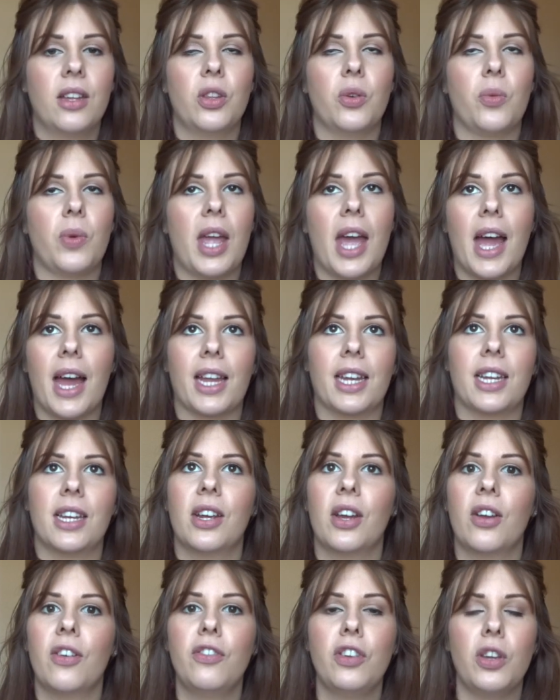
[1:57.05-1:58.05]
that we had
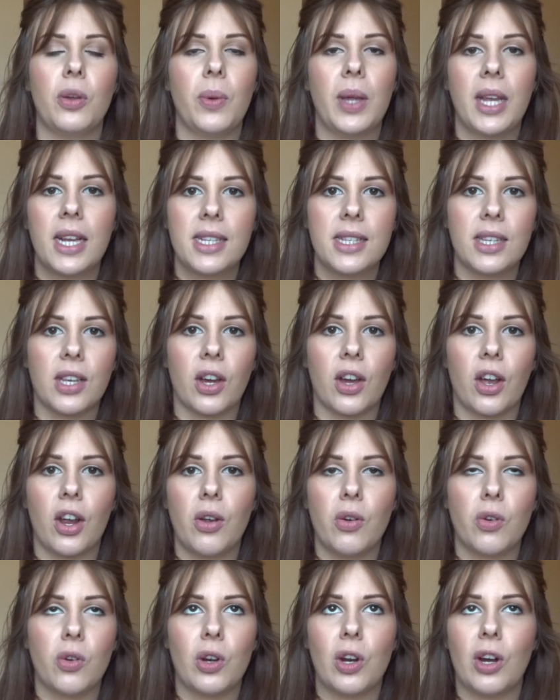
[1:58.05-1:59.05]
a few weeks
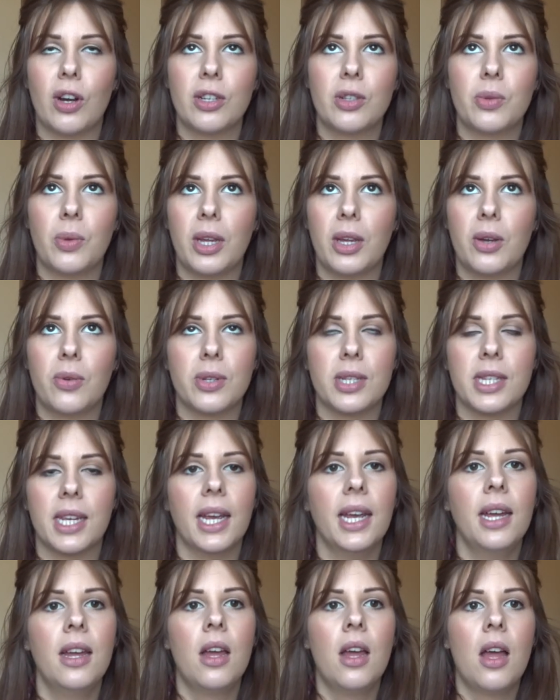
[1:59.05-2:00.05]
ago or last week was
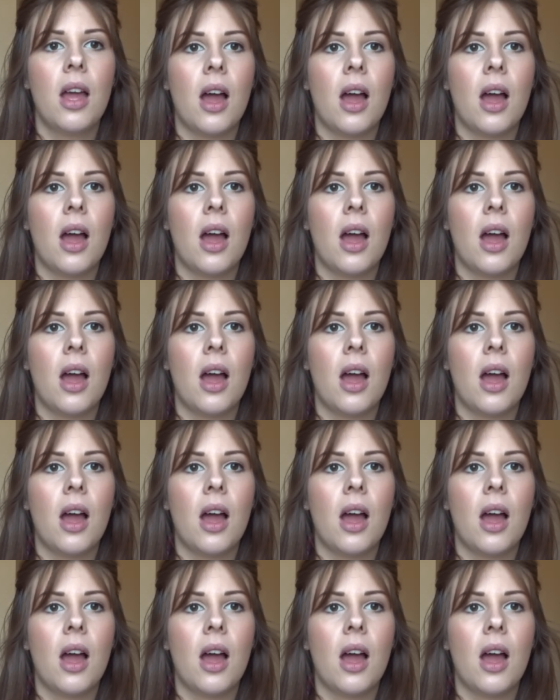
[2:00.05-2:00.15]
it.